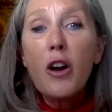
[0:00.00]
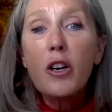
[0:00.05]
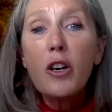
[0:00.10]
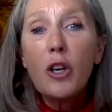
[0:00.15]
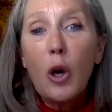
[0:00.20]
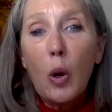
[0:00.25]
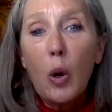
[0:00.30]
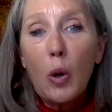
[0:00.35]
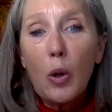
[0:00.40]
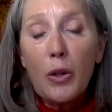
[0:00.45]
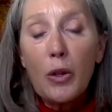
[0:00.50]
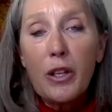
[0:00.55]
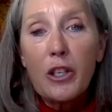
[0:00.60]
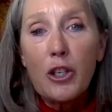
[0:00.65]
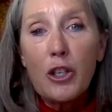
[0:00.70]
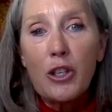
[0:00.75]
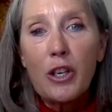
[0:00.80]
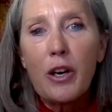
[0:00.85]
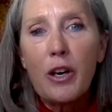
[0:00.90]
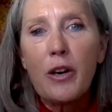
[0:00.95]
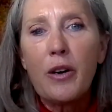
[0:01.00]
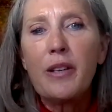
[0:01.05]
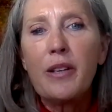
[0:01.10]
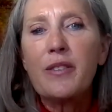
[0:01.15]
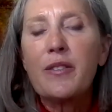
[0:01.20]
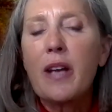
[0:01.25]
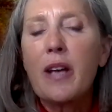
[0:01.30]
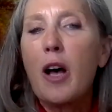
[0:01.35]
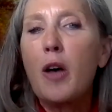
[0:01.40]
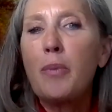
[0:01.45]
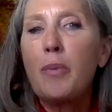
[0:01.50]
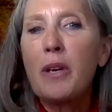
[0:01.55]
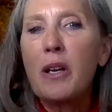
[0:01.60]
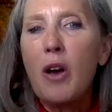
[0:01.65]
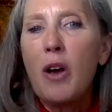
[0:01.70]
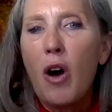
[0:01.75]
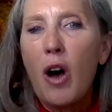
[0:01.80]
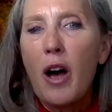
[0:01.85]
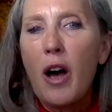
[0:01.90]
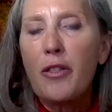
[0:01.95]
Our goal this year is
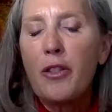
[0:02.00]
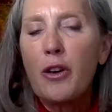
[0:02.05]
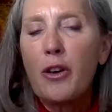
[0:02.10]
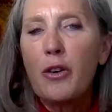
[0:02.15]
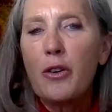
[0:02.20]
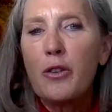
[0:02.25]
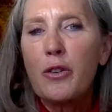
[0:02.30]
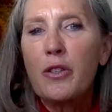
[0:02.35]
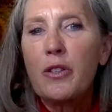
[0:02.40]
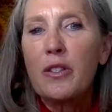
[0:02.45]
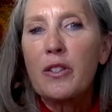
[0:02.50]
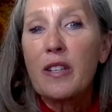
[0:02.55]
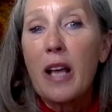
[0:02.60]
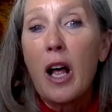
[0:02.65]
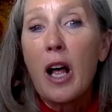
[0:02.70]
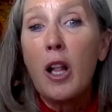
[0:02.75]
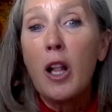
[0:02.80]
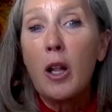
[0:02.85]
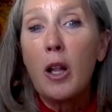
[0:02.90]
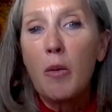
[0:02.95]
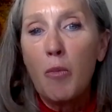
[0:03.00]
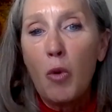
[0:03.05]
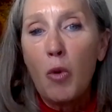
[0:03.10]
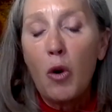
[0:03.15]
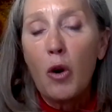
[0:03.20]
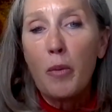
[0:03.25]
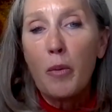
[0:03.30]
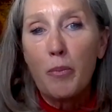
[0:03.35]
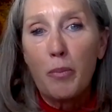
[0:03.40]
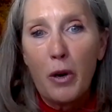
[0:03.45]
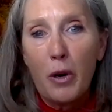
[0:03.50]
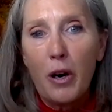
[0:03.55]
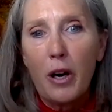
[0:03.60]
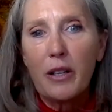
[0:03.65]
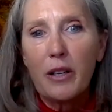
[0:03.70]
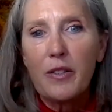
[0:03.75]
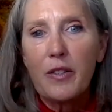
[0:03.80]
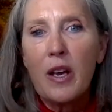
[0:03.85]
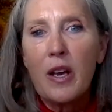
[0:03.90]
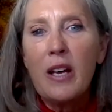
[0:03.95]
helping authors sell more
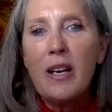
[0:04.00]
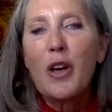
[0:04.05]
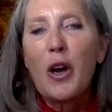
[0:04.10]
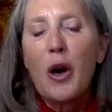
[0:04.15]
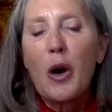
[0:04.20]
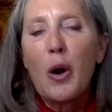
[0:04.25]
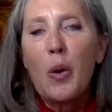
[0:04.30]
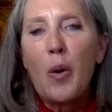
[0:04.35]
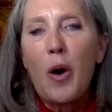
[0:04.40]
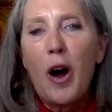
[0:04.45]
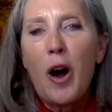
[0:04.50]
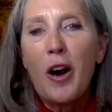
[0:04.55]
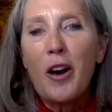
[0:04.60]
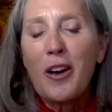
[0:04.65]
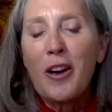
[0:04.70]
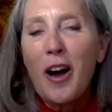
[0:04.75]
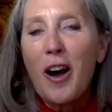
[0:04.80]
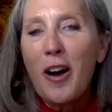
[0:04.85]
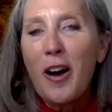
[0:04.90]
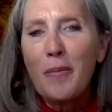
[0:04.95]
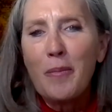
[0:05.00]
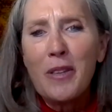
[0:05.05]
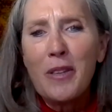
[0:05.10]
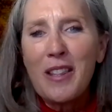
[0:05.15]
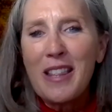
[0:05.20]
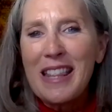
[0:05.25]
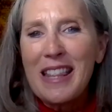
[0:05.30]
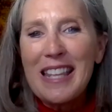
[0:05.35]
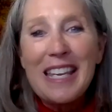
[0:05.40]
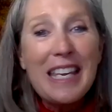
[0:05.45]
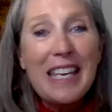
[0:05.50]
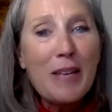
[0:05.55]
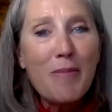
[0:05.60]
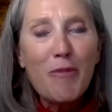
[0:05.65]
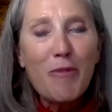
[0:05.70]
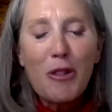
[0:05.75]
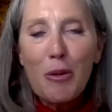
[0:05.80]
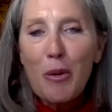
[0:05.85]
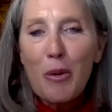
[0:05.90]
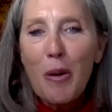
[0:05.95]
books. So, our common
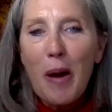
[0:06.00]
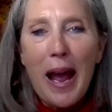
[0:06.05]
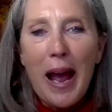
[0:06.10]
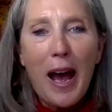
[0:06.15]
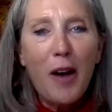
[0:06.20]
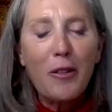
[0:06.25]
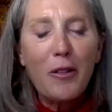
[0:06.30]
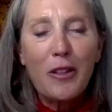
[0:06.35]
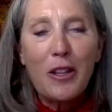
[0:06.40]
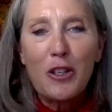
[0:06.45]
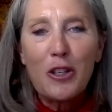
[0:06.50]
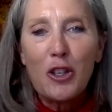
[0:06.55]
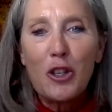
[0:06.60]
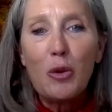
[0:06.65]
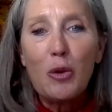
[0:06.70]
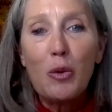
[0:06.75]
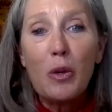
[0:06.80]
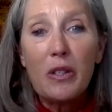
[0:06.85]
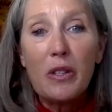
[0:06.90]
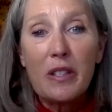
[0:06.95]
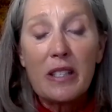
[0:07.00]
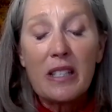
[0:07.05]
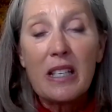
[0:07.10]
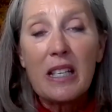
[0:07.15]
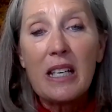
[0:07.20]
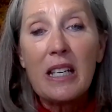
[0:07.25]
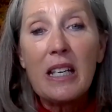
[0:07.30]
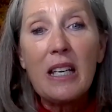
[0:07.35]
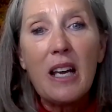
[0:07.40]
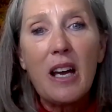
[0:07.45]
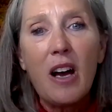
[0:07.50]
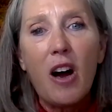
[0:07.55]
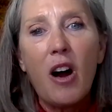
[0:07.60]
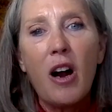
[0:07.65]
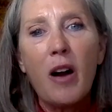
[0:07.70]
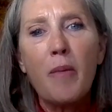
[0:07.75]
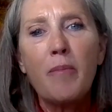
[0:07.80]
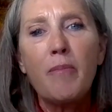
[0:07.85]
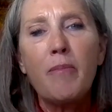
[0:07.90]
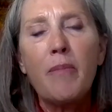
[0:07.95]
theme throughout that you will see
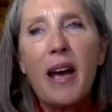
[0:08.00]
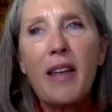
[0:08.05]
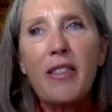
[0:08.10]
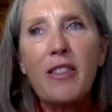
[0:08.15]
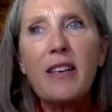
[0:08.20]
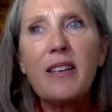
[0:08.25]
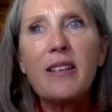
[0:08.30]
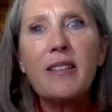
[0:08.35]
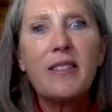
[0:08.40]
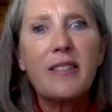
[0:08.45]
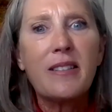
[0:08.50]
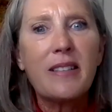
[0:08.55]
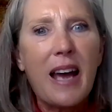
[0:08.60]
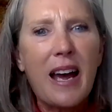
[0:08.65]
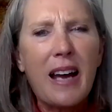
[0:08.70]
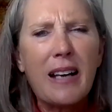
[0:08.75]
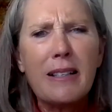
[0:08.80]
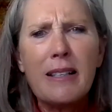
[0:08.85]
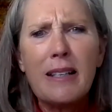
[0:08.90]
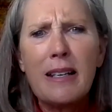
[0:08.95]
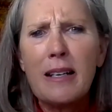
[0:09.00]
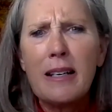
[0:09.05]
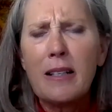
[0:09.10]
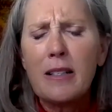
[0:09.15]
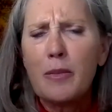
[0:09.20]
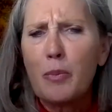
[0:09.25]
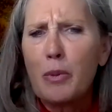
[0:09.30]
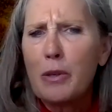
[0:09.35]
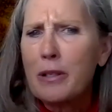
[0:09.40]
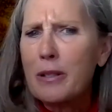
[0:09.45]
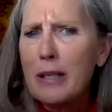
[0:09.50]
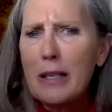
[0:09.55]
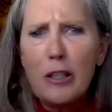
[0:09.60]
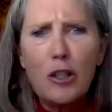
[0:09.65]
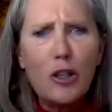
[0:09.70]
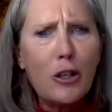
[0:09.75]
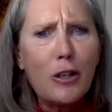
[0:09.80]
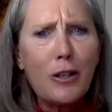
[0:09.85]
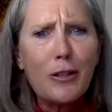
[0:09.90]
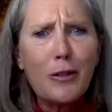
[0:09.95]
are methods, tactics,
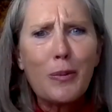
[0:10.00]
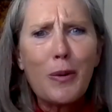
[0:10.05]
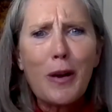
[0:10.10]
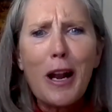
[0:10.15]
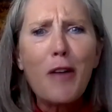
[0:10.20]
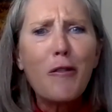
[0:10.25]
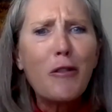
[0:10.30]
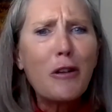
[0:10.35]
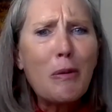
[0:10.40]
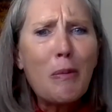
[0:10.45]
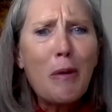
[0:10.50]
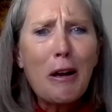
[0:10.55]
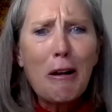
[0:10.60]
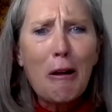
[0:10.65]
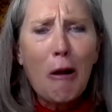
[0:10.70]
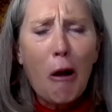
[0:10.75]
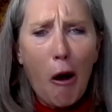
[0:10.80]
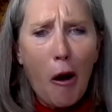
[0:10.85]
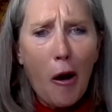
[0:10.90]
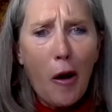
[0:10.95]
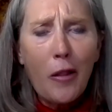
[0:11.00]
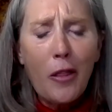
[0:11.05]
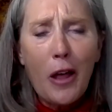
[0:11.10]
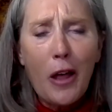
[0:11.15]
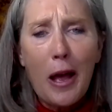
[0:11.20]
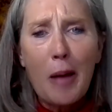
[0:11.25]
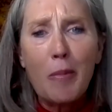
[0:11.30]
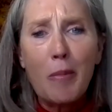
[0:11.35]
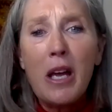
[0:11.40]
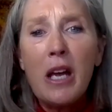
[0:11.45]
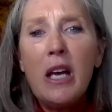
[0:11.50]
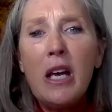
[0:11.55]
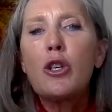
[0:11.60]
procedures, whatever you want to call them,